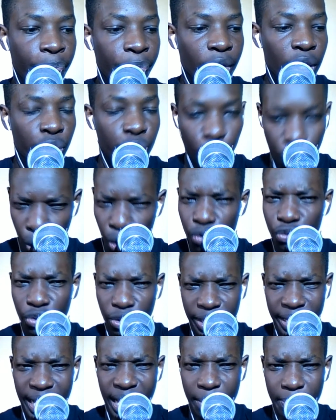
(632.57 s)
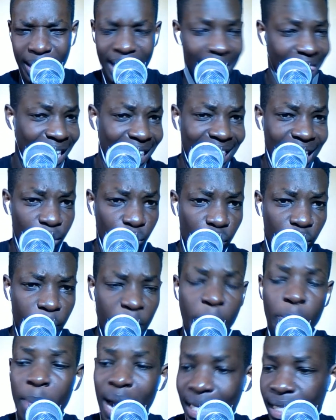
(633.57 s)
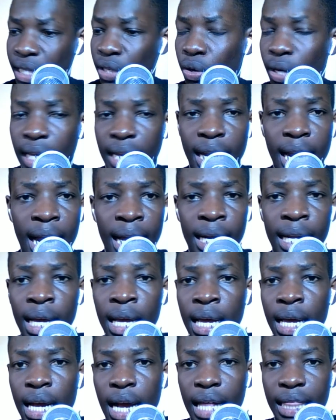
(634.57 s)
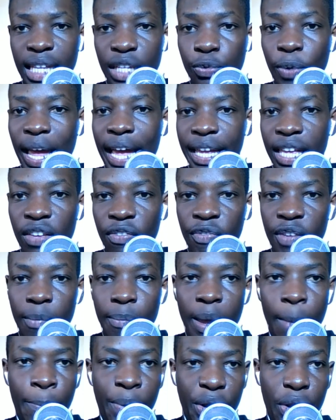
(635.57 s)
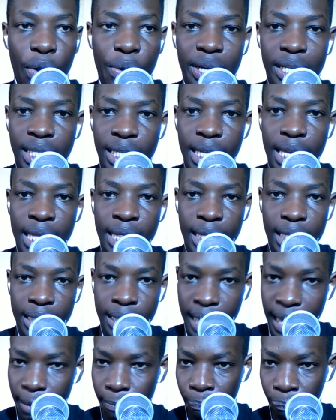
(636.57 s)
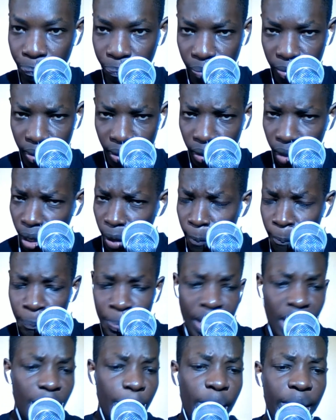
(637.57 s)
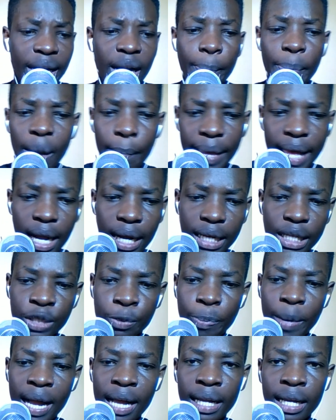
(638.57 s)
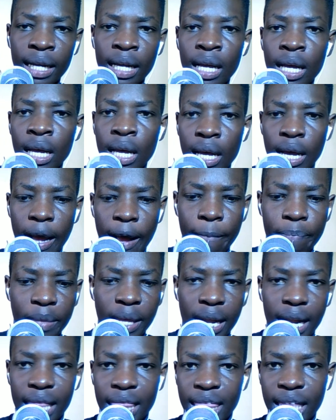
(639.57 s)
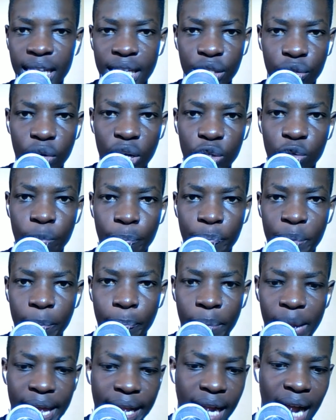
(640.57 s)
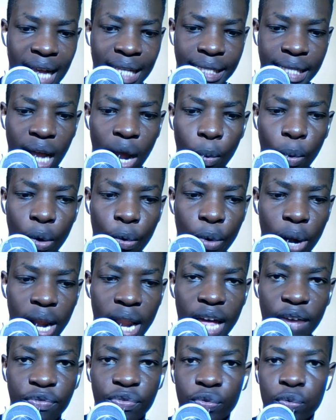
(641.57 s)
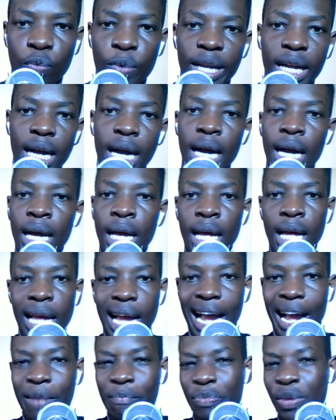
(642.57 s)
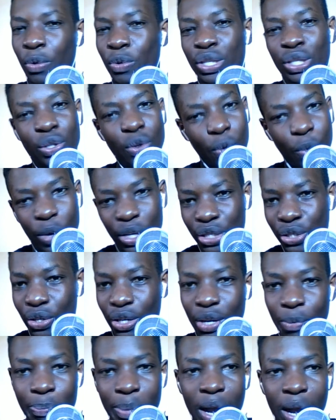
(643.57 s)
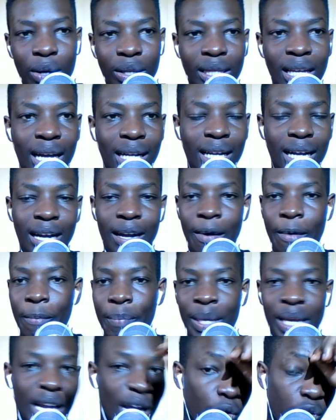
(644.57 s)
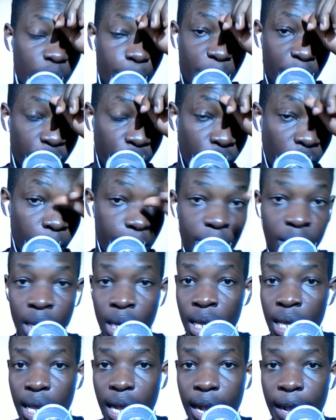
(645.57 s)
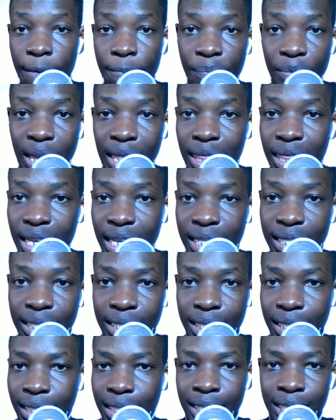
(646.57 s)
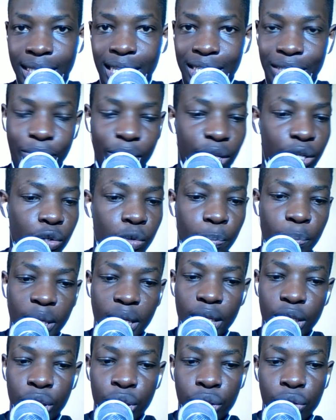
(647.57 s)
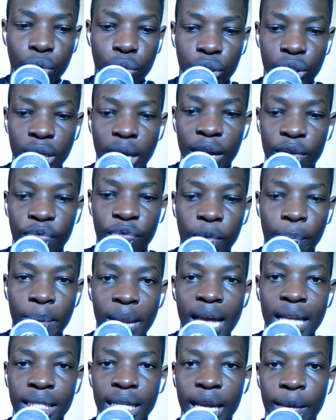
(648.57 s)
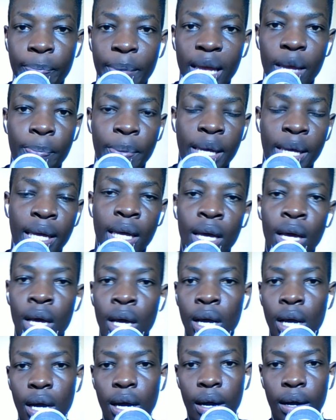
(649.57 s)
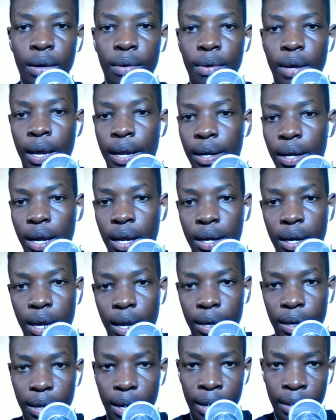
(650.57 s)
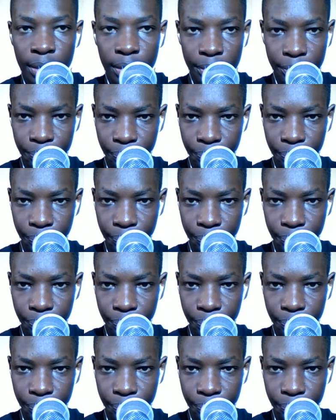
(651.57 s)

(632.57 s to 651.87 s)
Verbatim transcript: to control the game. And I think that could be Martin Odegaard. Uh, that's why I give him a priority in this game. Pierre Emerick Aubameyang is back, um, and I think he's going to be playing as our left winger. Uh, there is no question about that. Uh, he cannot be dropped. Um, I think it's, it's just going to be so sad for players like Pepe uh, and, and, and, and,